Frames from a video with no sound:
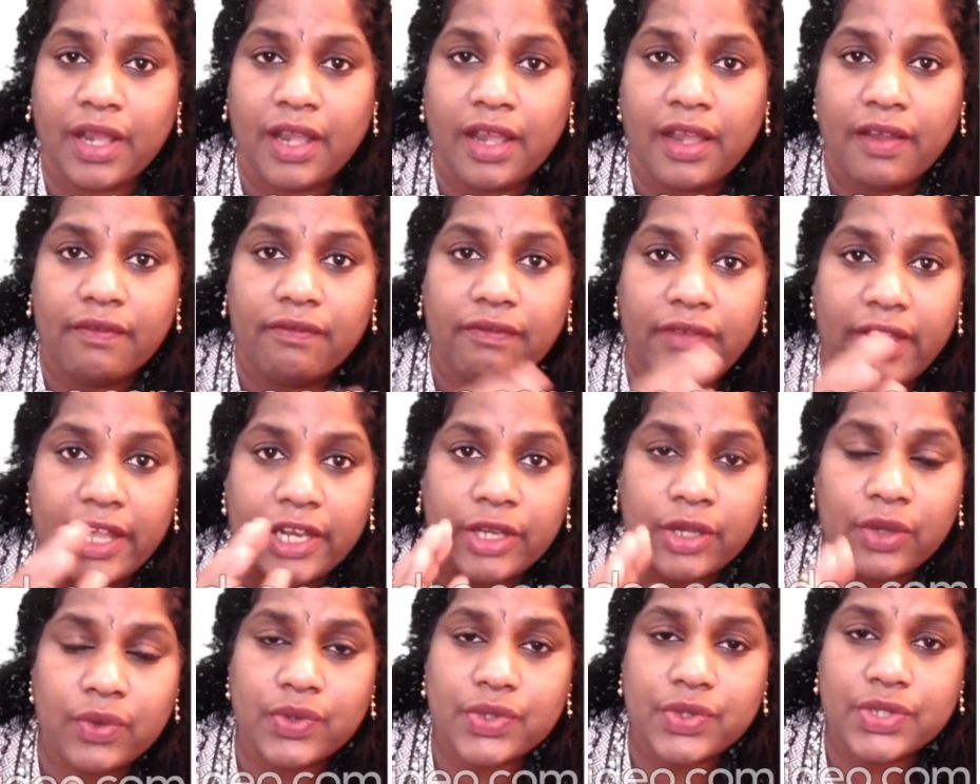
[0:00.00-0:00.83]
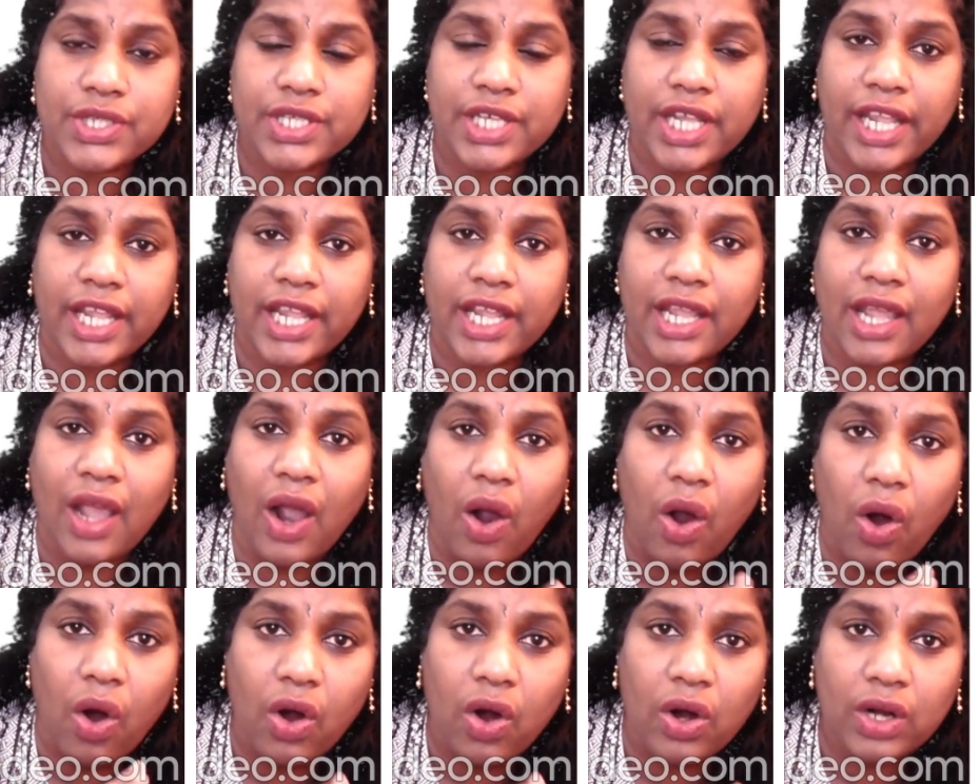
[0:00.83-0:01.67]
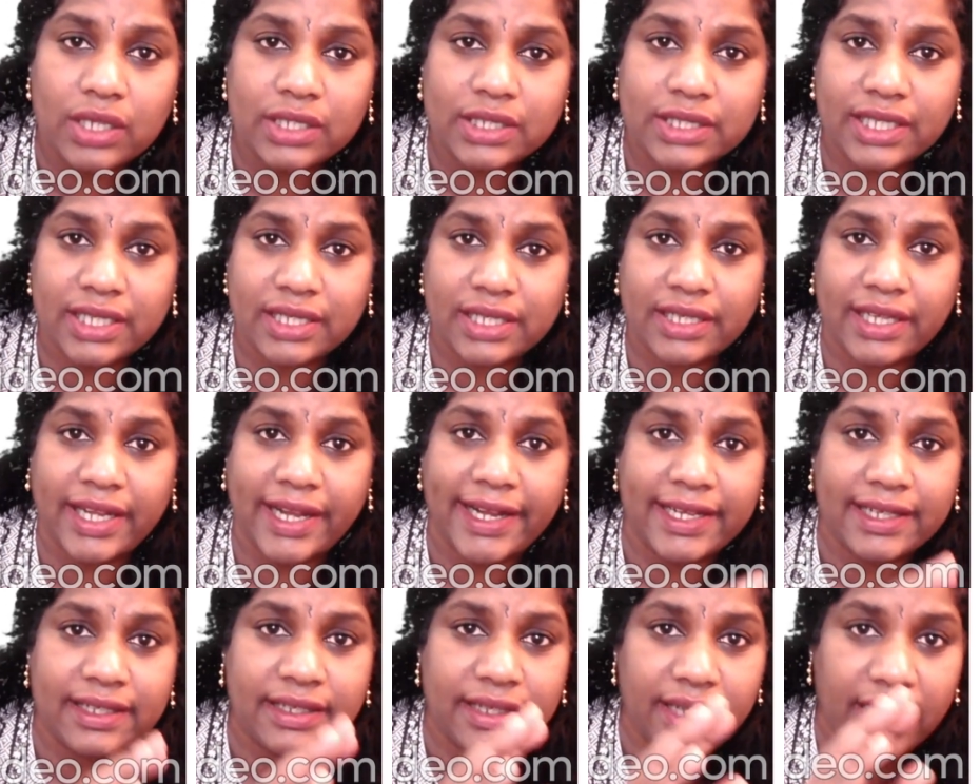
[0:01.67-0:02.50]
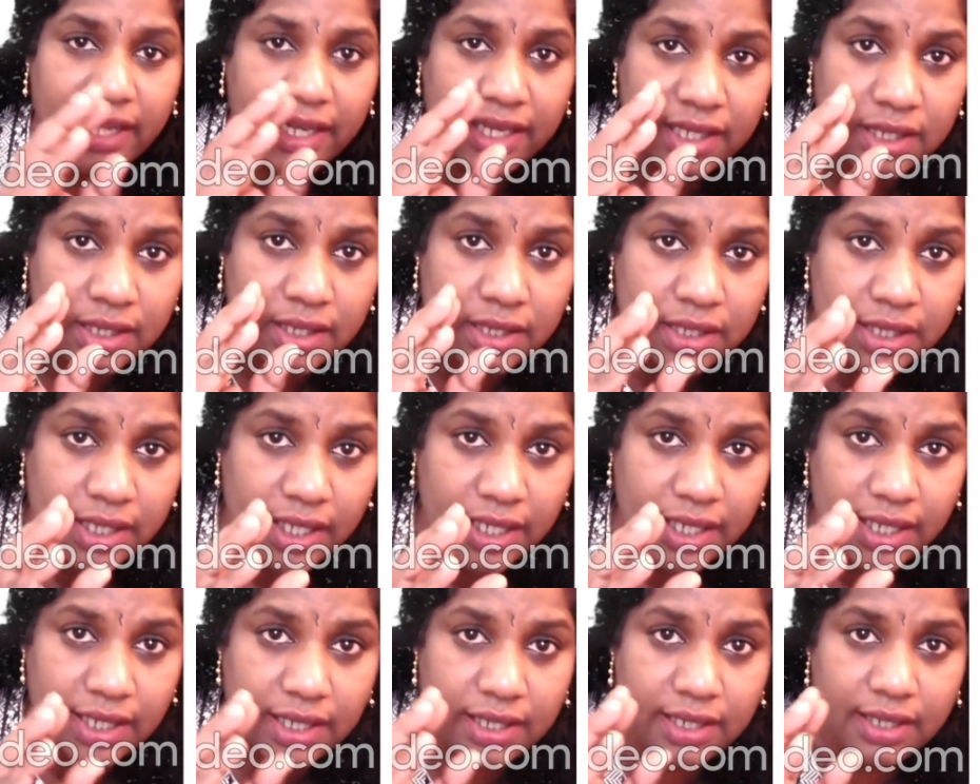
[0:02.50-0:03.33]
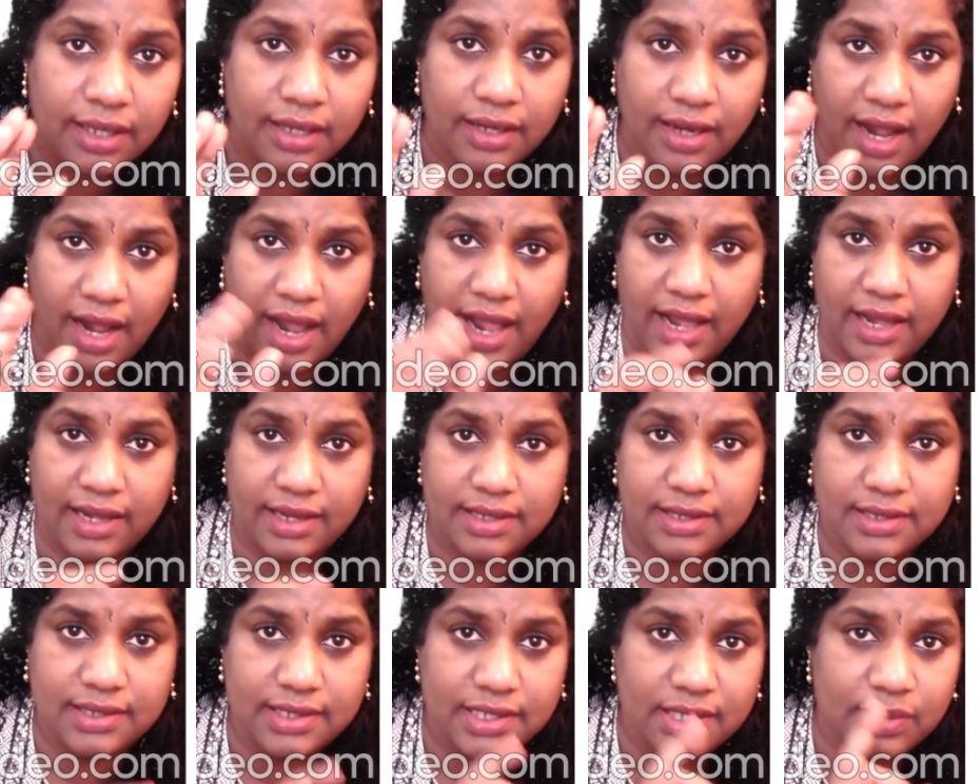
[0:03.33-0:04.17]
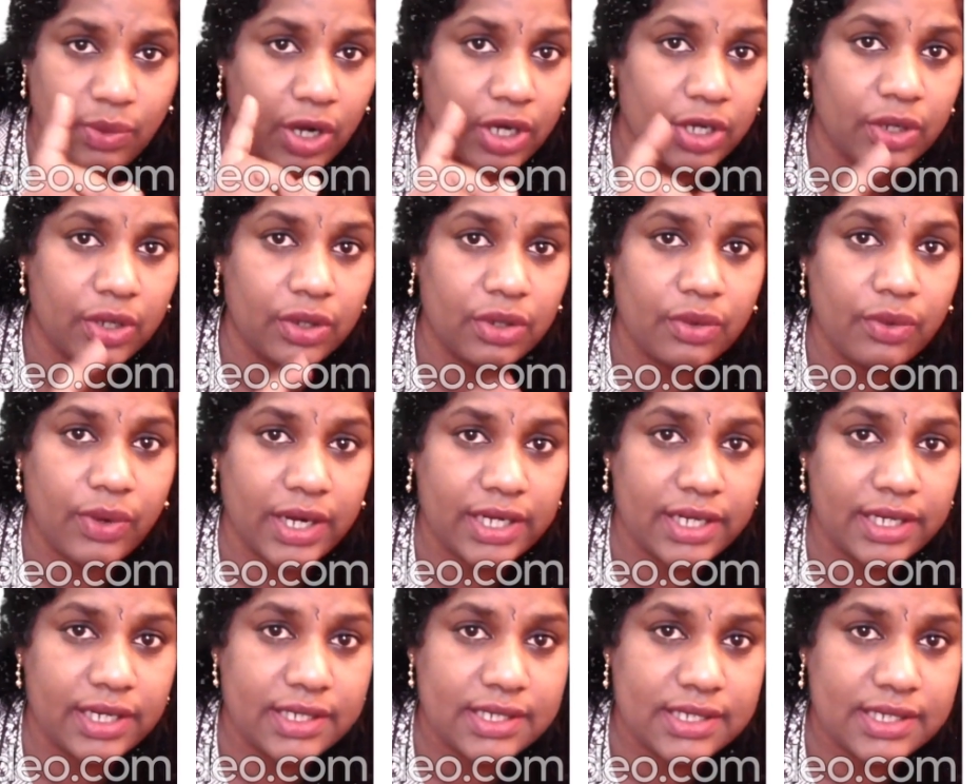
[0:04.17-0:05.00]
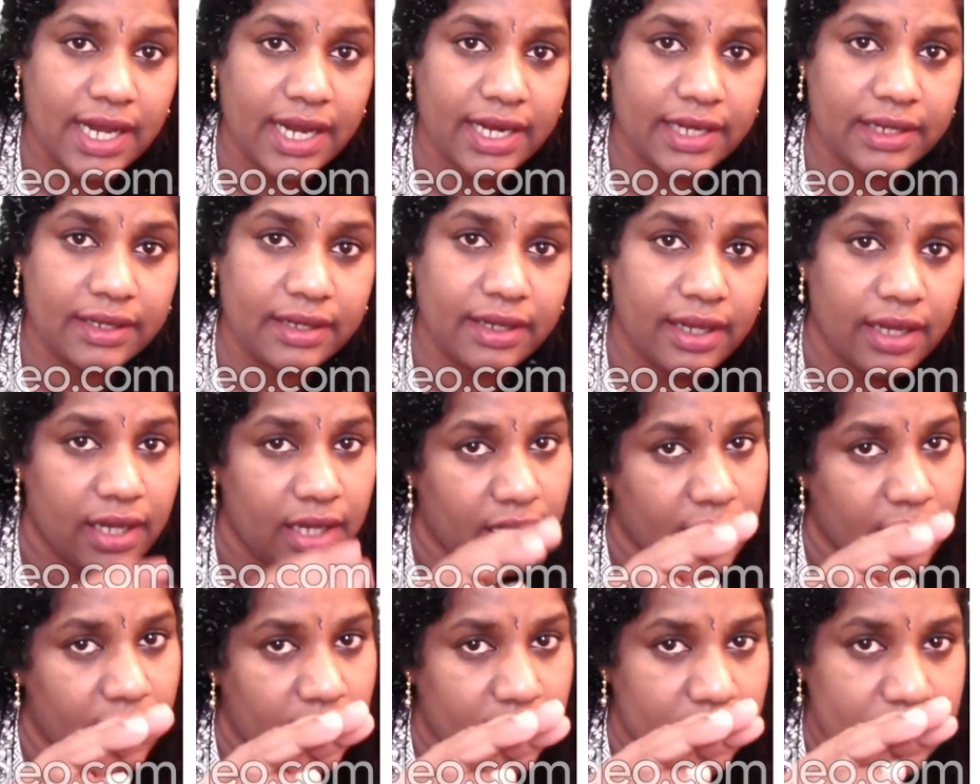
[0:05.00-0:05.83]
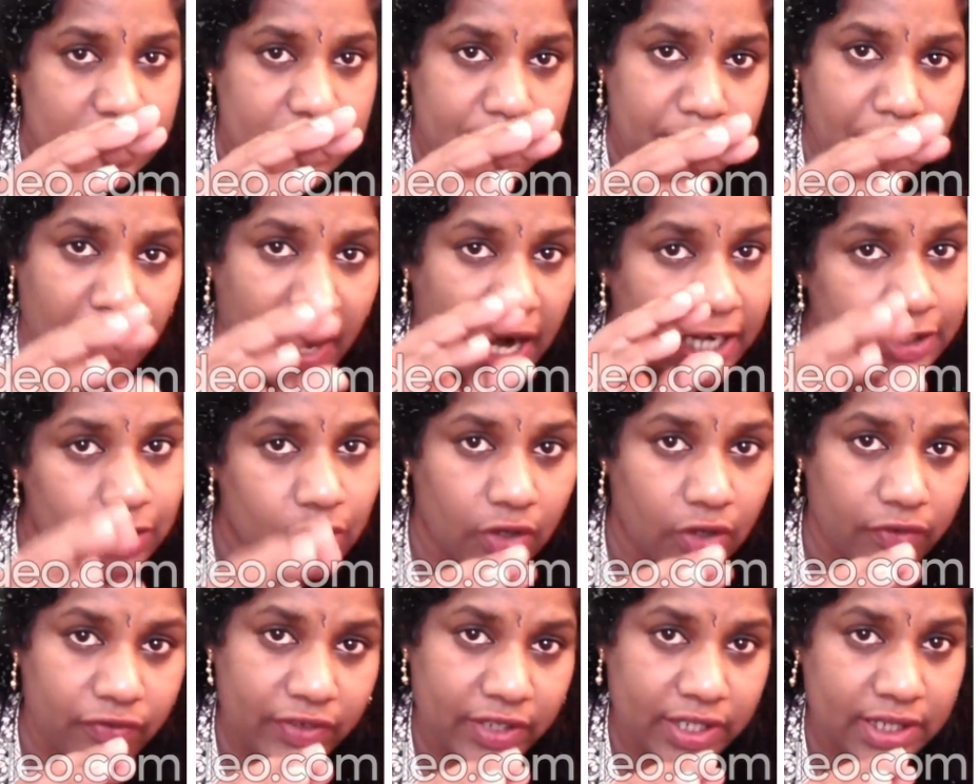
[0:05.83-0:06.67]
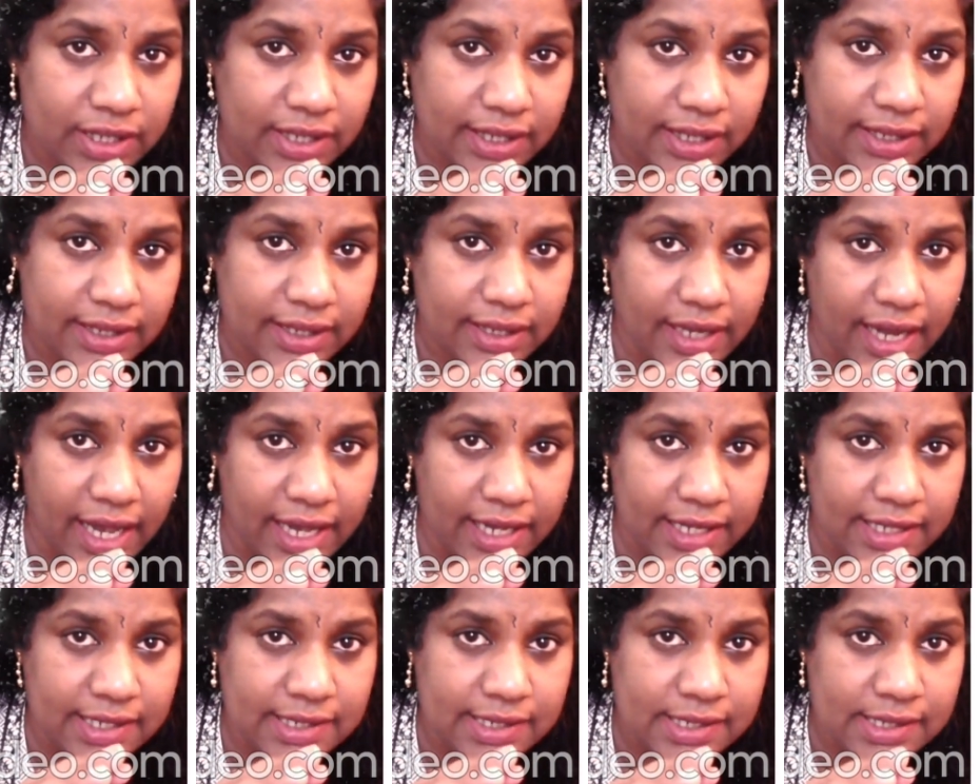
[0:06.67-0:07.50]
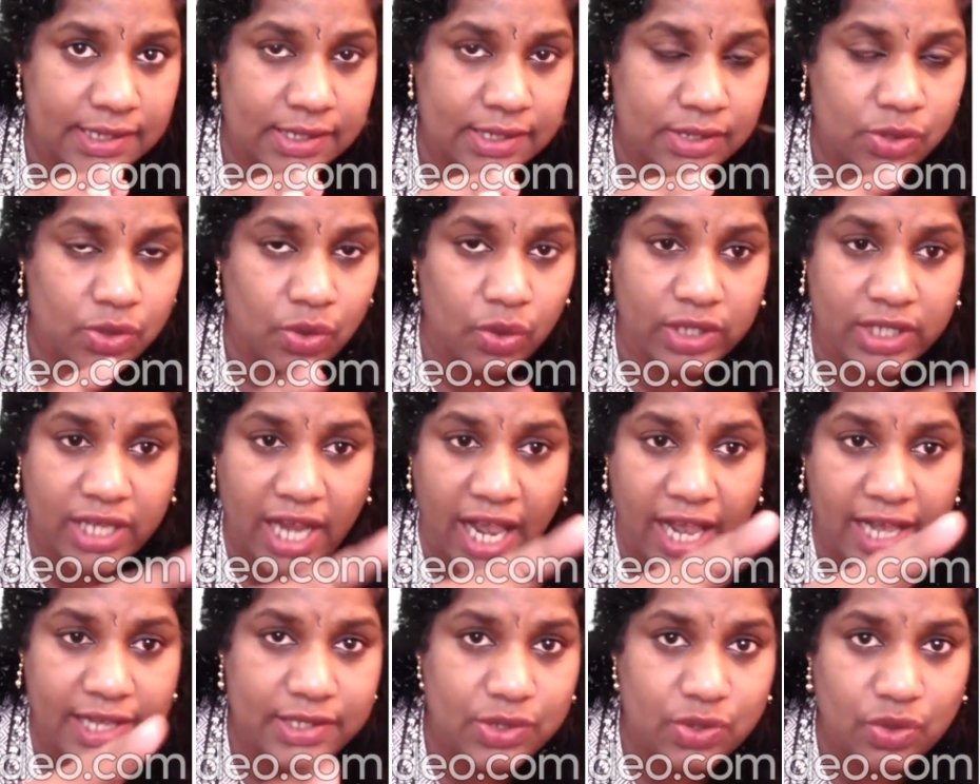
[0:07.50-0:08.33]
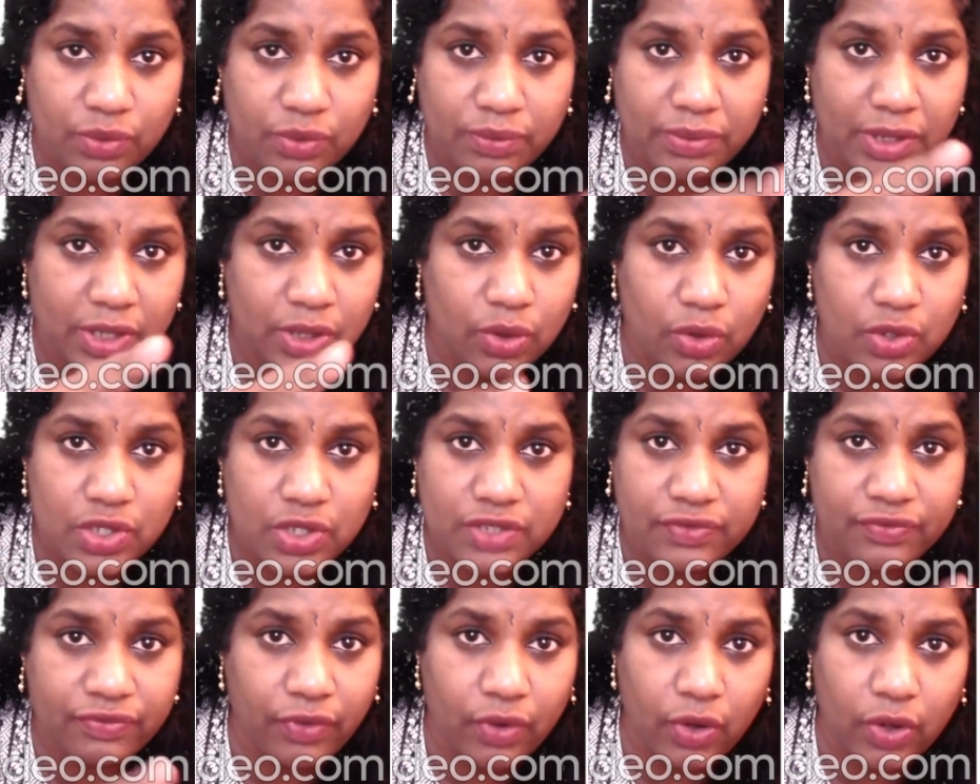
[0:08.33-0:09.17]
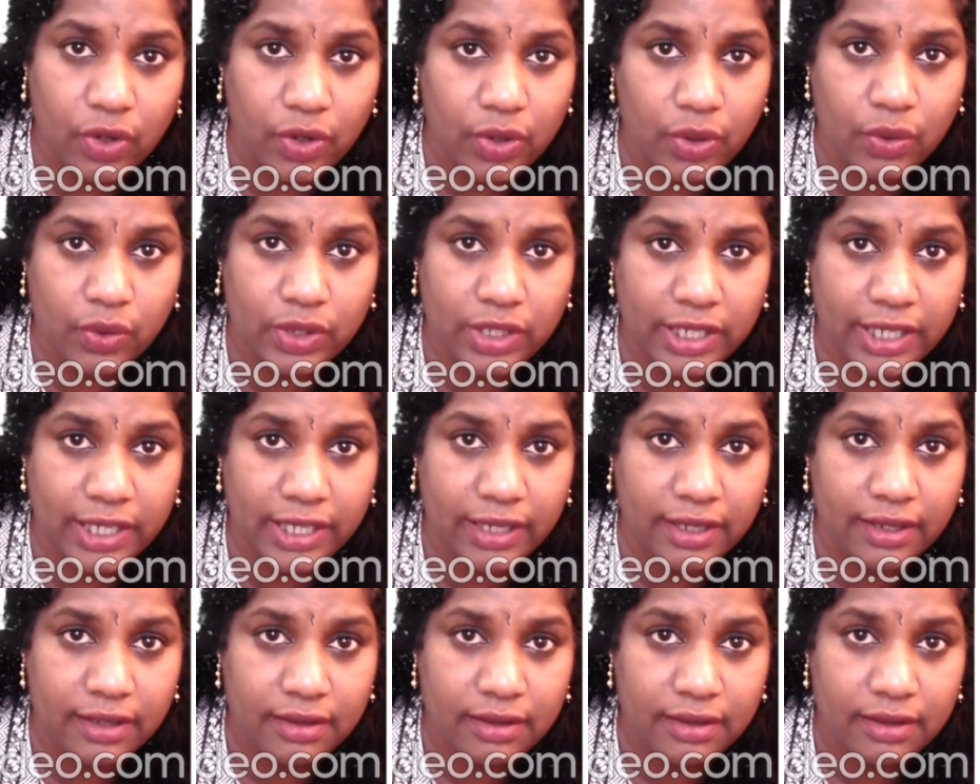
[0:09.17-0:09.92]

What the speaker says: When you say alternate interior angles, what do you understand? It's part of interior angles, so it has to be those 4 only.